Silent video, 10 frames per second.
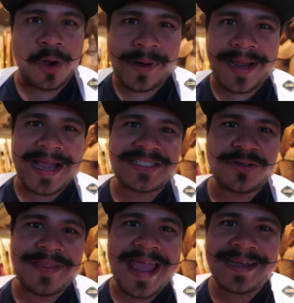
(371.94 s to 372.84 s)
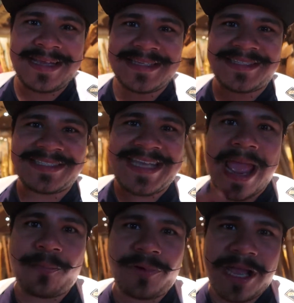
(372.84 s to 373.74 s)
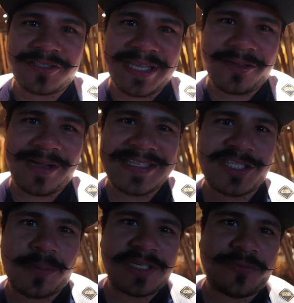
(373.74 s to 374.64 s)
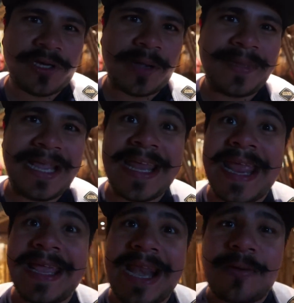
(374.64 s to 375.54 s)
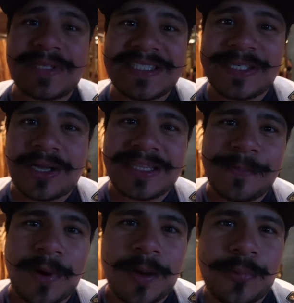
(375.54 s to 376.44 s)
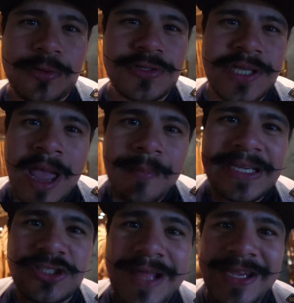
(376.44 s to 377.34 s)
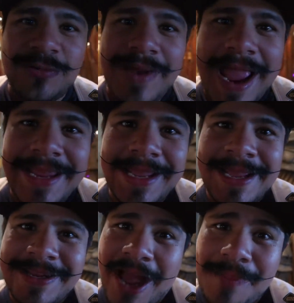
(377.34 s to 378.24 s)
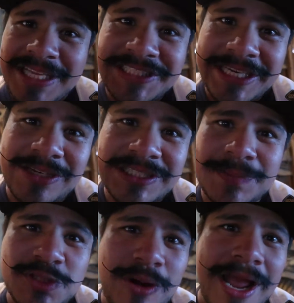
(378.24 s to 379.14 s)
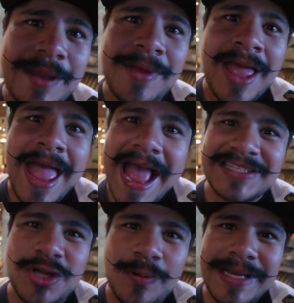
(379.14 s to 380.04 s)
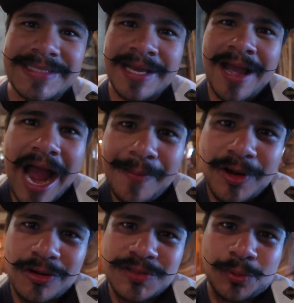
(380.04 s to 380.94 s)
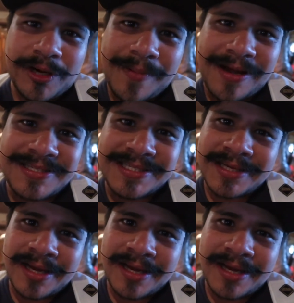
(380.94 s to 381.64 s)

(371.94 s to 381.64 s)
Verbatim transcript: Alright guys, so that is the Tambu Lounge. Thank you guys so much for coming and hanging out with us here on Theme Park Brews. Make sure that you like, comment, share, and subscribe. As always, I'm your host Morty Mouse.